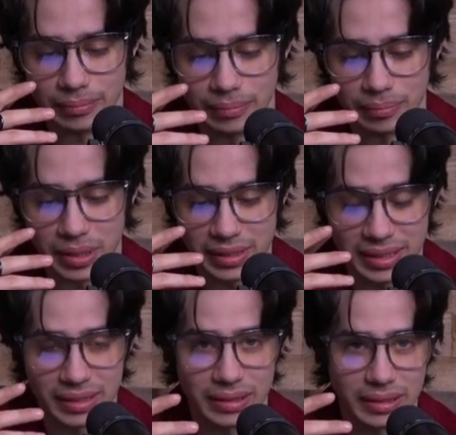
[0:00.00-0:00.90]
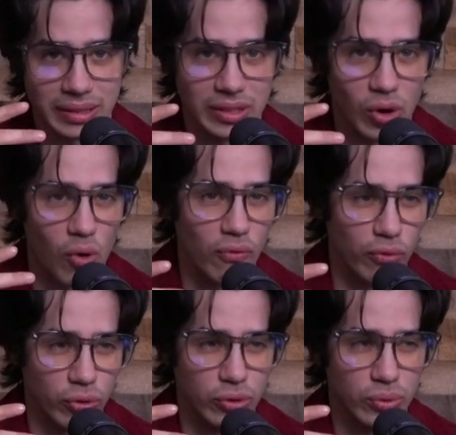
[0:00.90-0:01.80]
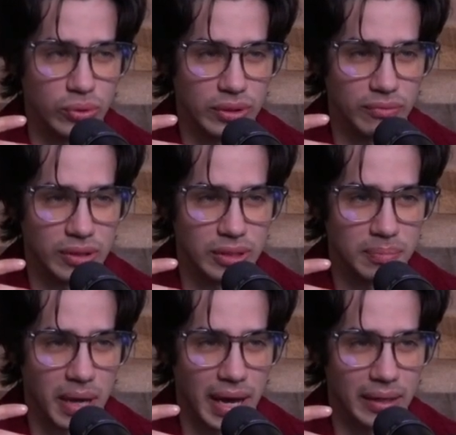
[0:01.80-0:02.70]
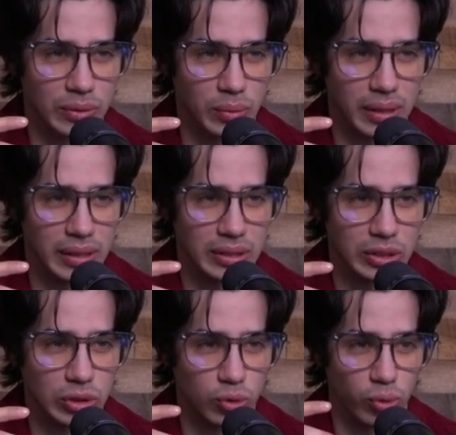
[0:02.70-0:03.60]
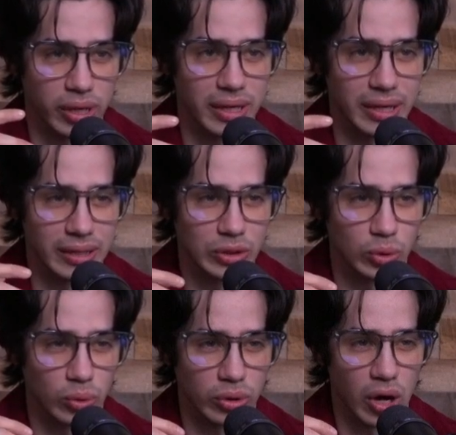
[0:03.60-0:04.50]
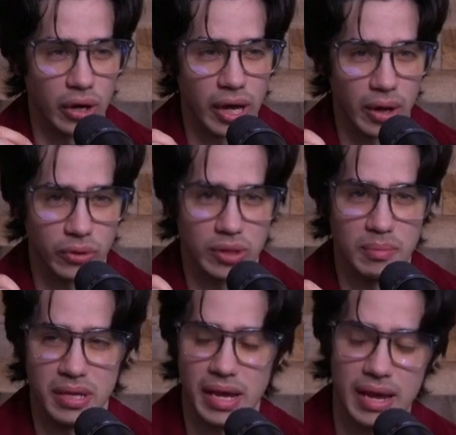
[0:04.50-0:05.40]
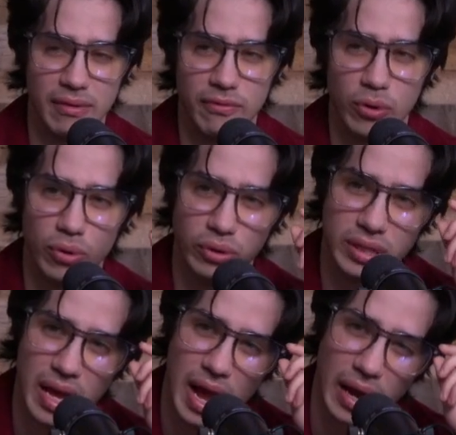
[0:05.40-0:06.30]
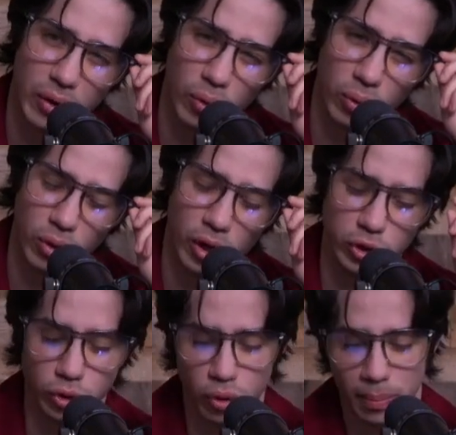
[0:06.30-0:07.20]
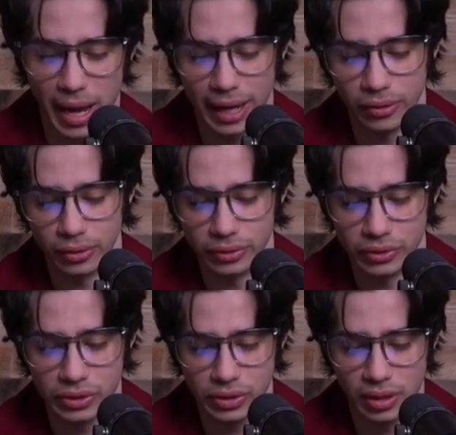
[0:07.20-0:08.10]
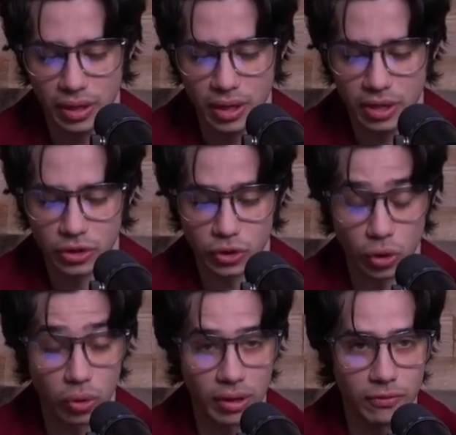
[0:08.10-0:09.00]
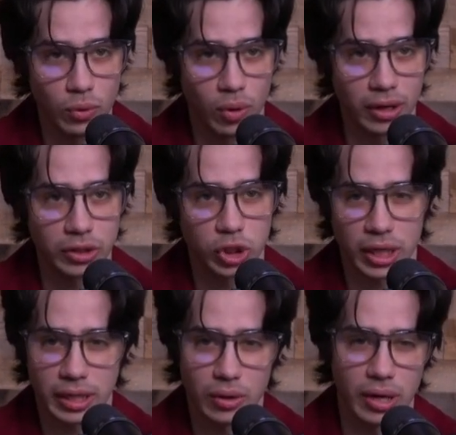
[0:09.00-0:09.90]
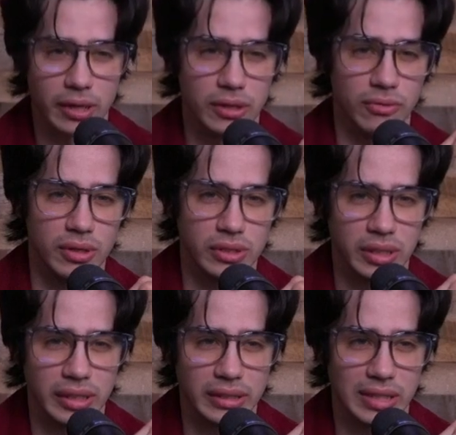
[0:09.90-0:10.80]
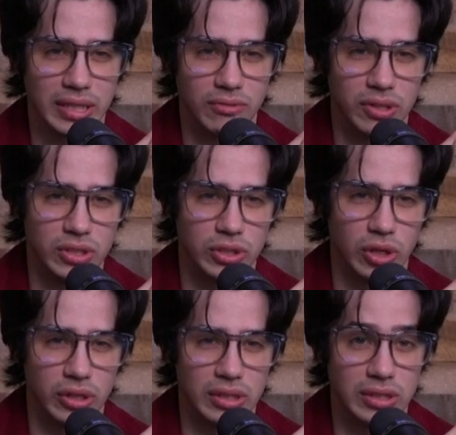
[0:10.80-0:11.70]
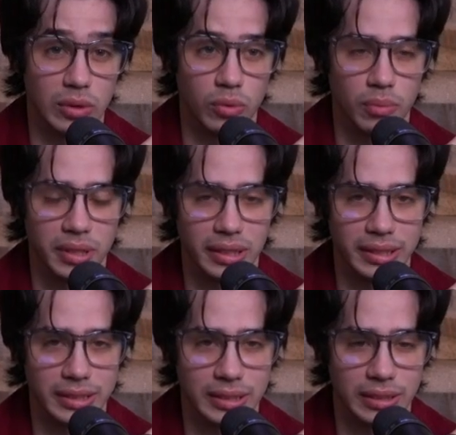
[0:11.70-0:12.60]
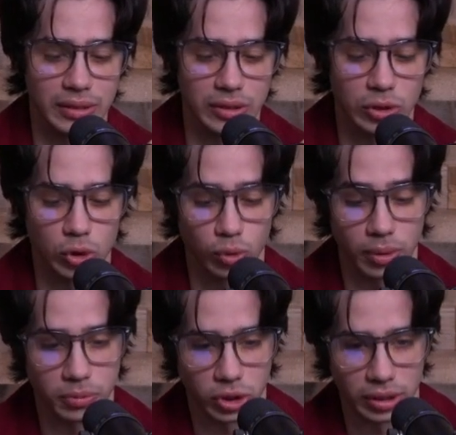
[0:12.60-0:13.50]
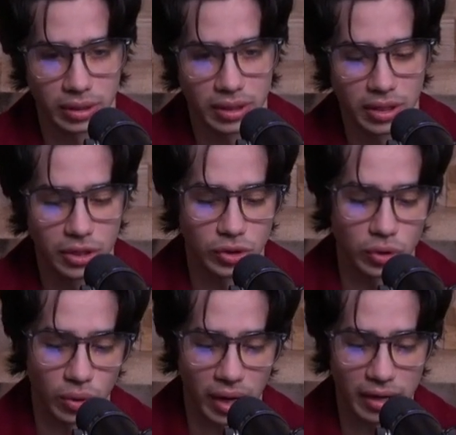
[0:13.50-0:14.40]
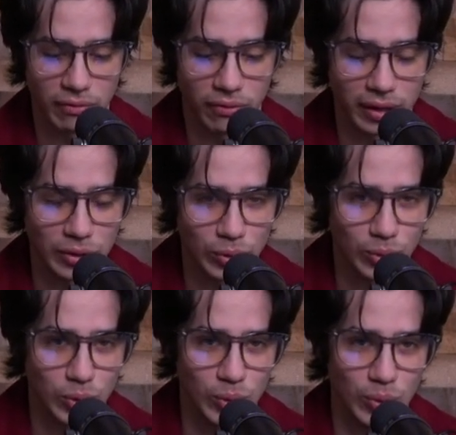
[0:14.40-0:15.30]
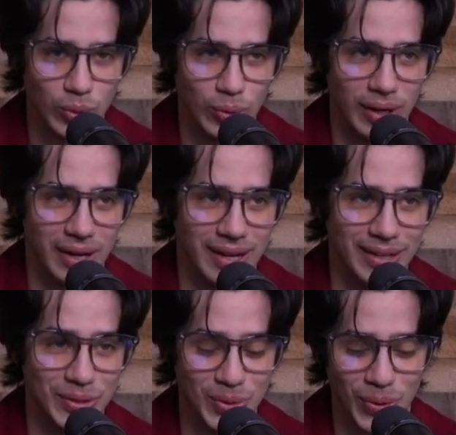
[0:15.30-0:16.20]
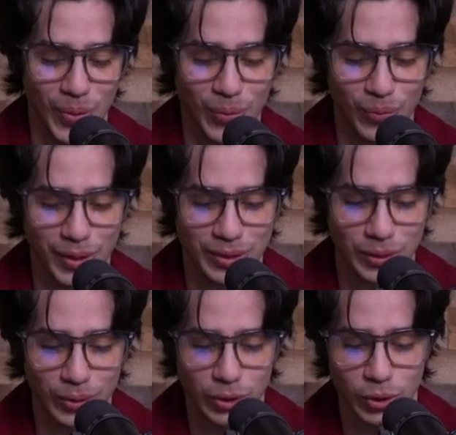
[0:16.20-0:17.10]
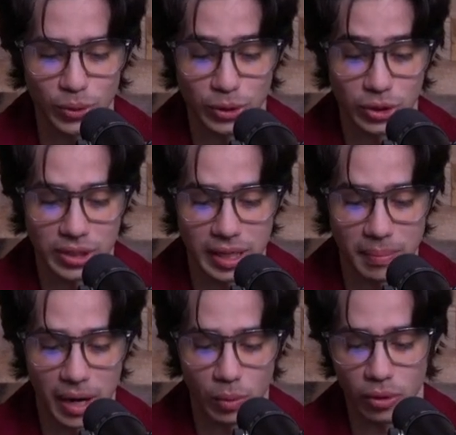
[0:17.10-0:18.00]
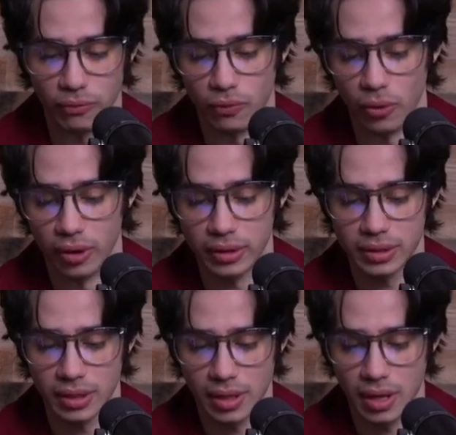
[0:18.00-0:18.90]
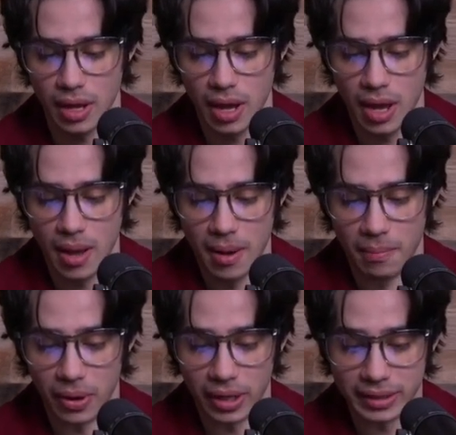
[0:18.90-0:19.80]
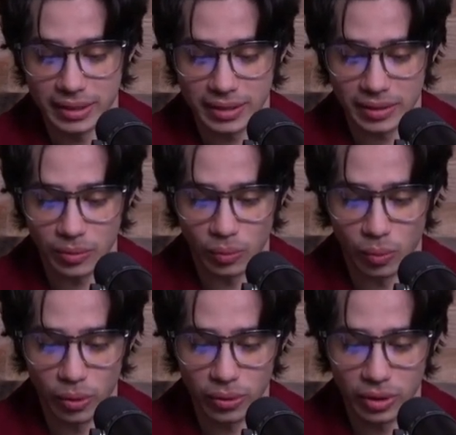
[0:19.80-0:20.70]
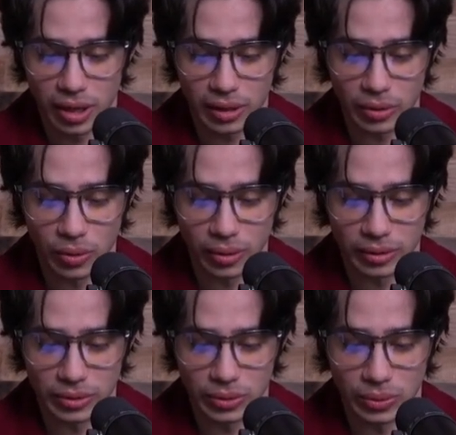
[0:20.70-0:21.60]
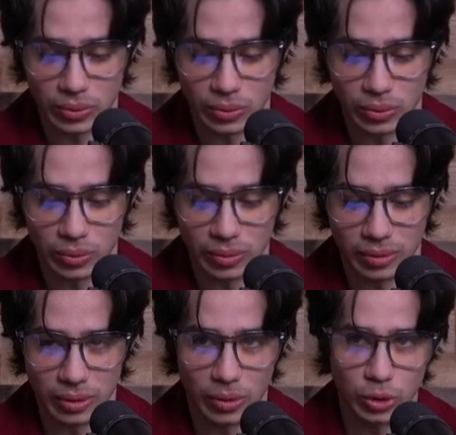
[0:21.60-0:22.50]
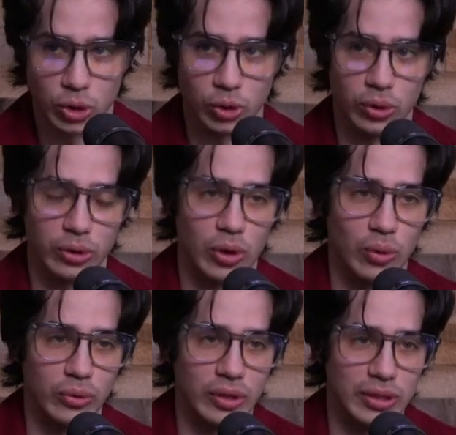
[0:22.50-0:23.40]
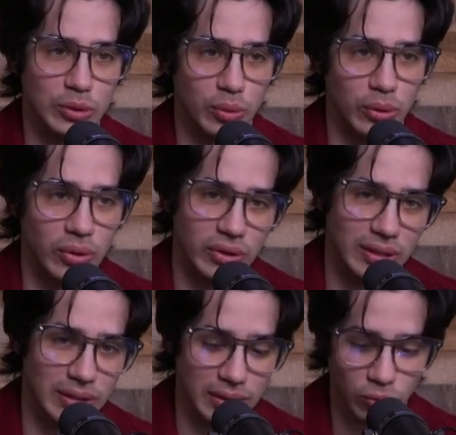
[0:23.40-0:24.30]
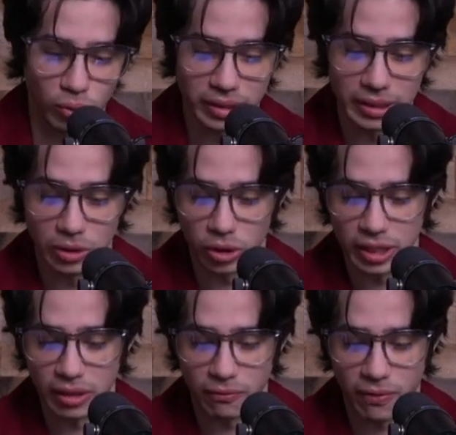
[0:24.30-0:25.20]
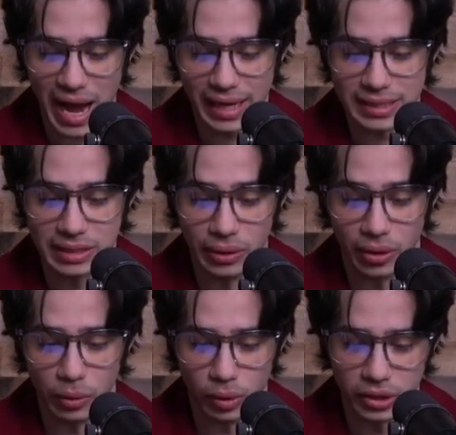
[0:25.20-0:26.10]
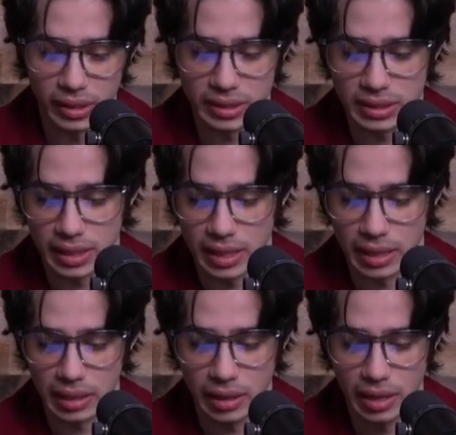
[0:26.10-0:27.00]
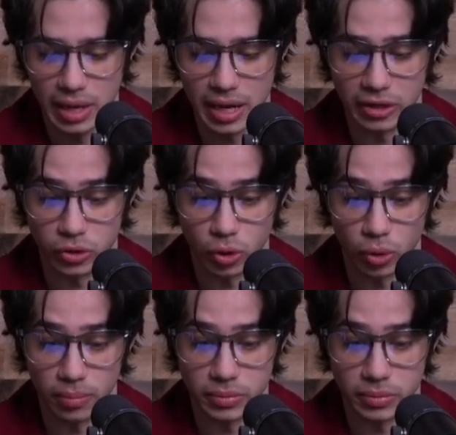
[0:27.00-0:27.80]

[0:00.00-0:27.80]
basically the overuse of these pathways creating certain unhealthy behaviors and neurological patterns. So if you want to check out any of these links, any of these studies, they will be listed in the description. So I invite you to do your own research. Don't just take my word for it. But we're not going to, sugarcoat this. We're going to really look at the facts here and what they say in terms